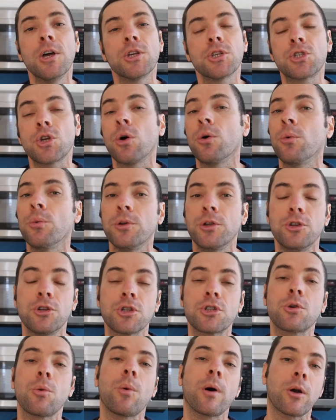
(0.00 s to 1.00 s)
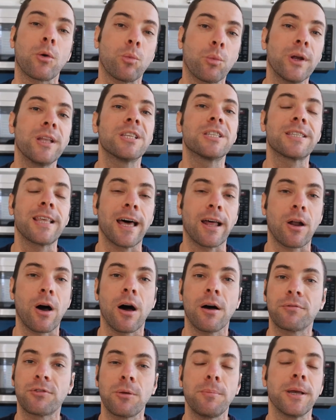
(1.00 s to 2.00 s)
so you just want to rinse that
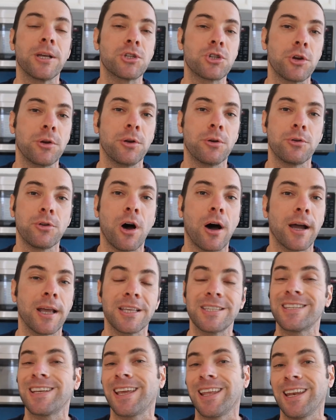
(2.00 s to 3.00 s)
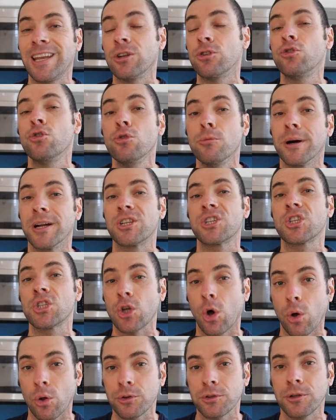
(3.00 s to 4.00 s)
off to make sure your dog isn't getting too much
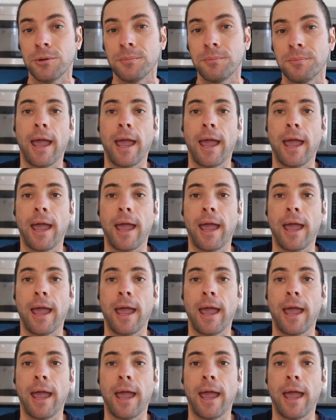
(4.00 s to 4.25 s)
salt.